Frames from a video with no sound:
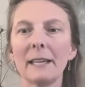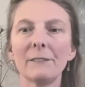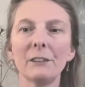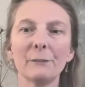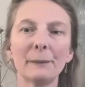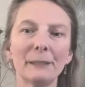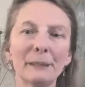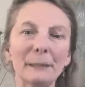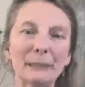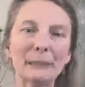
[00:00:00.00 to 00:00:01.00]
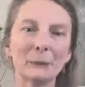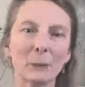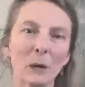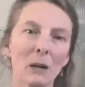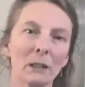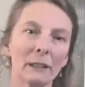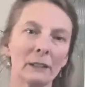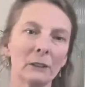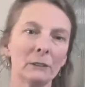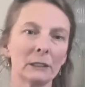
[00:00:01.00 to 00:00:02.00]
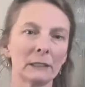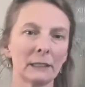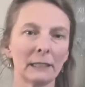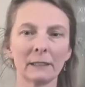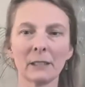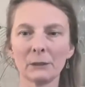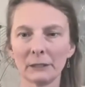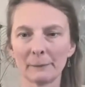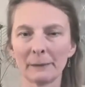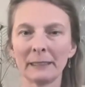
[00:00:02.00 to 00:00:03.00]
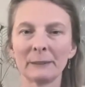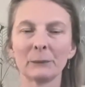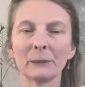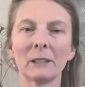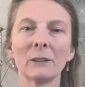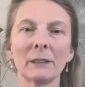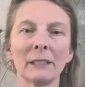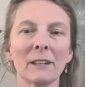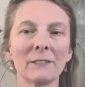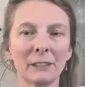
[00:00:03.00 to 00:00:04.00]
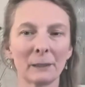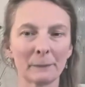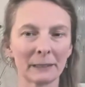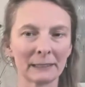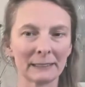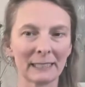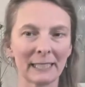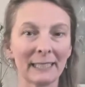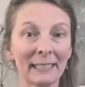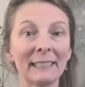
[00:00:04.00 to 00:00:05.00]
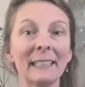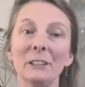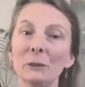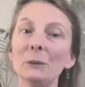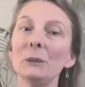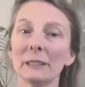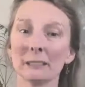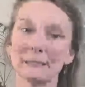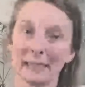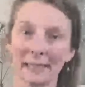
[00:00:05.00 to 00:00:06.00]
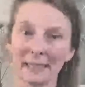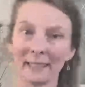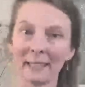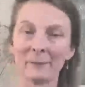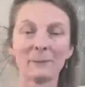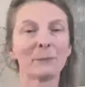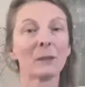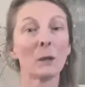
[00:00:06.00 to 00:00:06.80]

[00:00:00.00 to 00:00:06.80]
If you've been doing this a while and you just think, no, Gemma, this wasn't long enough and I'm going to stay here, then you just stay there.